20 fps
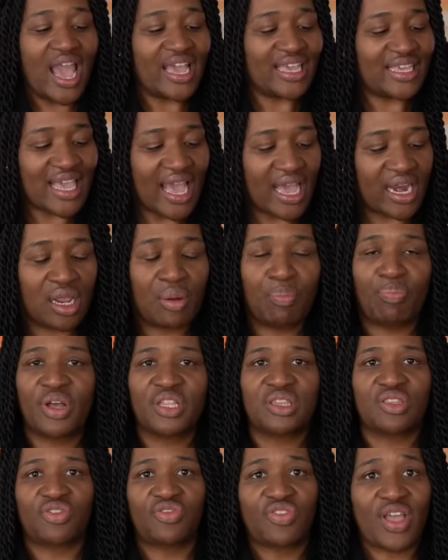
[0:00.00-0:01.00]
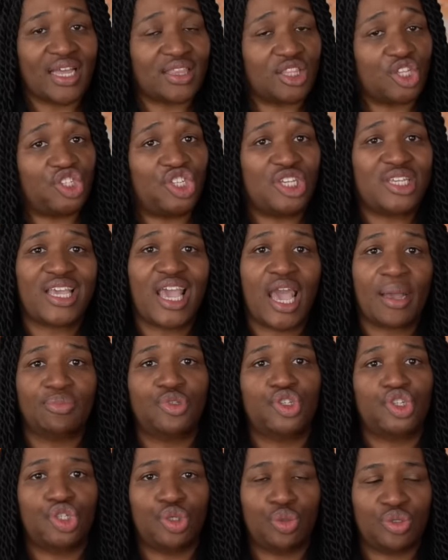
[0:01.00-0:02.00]
I get it. But the fact that she
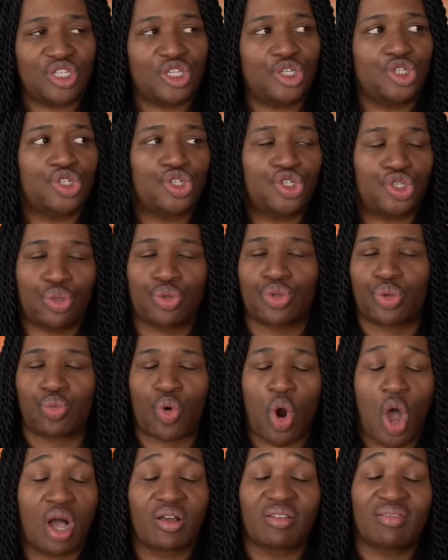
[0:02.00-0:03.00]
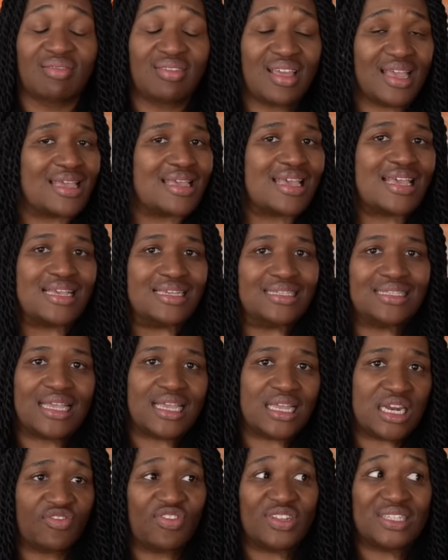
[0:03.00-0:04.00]
kept choosing to do the wrong thing is
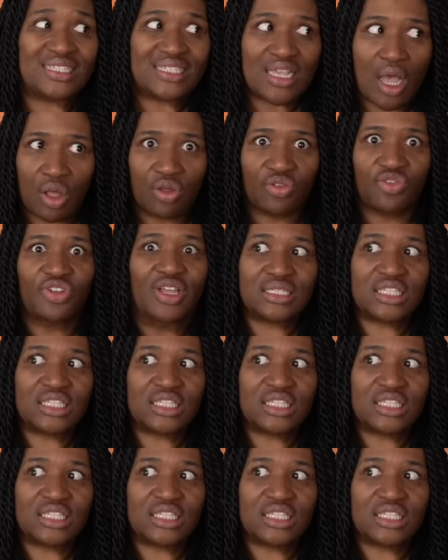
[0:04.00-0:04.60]
in of itself